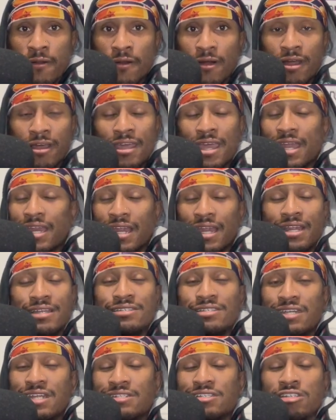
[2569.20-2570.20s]
Again, that
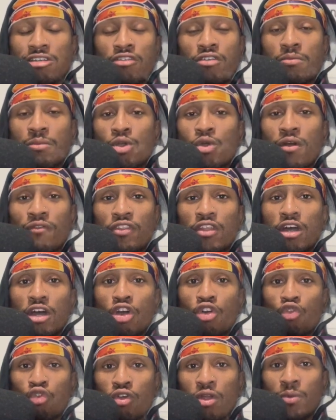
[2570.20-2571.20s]
doesn't necessarily mean you have to
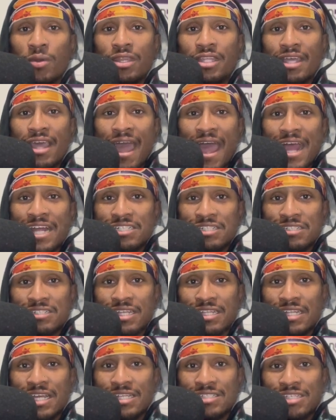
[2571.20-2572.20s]
agree with the actions
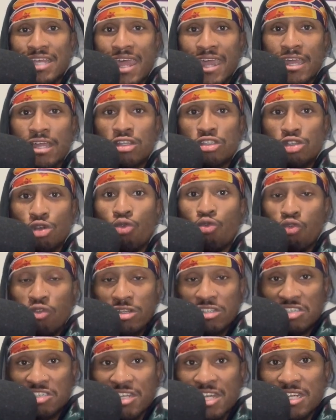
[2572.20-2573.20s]
that they take to
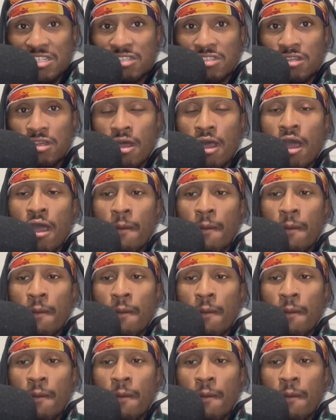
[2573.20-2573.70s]
resist.